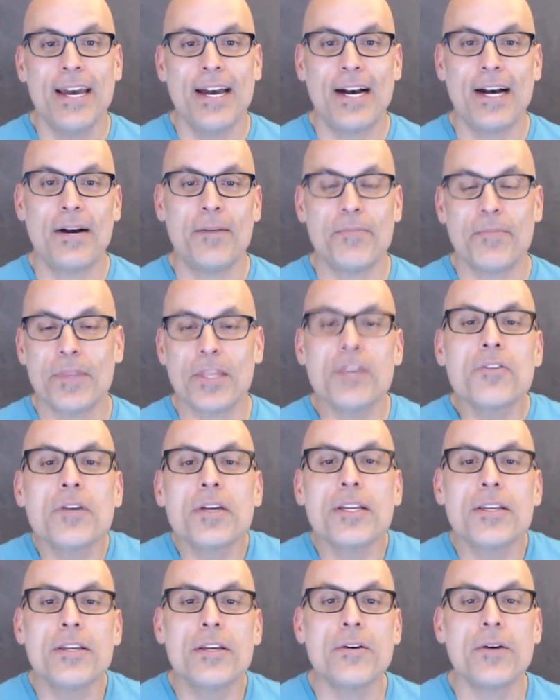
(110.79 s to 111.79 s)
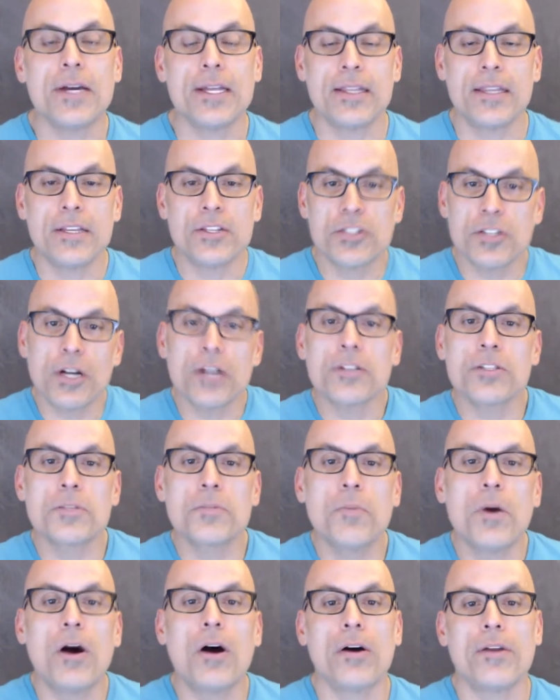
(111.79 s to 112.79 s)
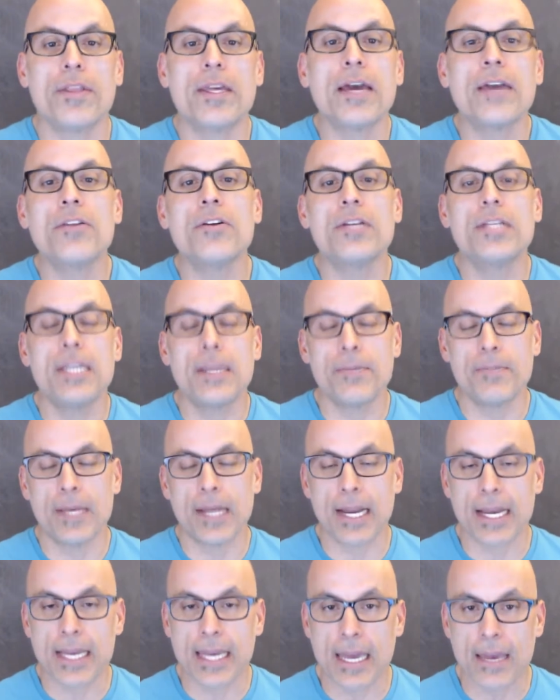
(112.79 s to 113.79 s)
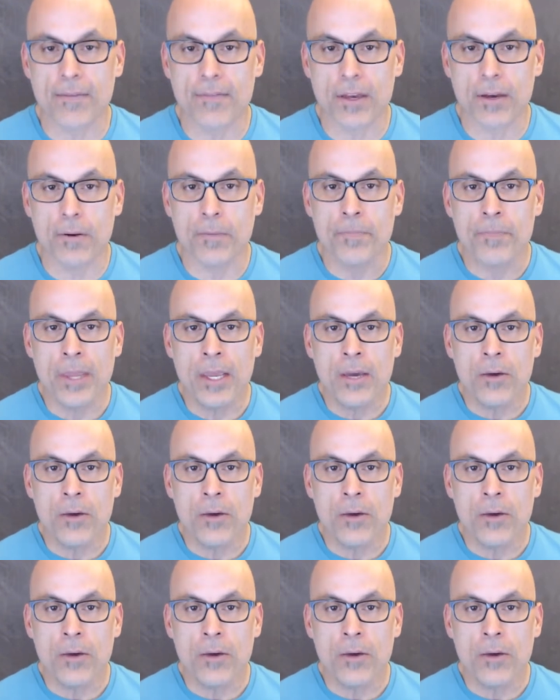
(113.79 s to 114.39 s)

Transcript: Um, you can do it. Start small. The other tip that I gave you,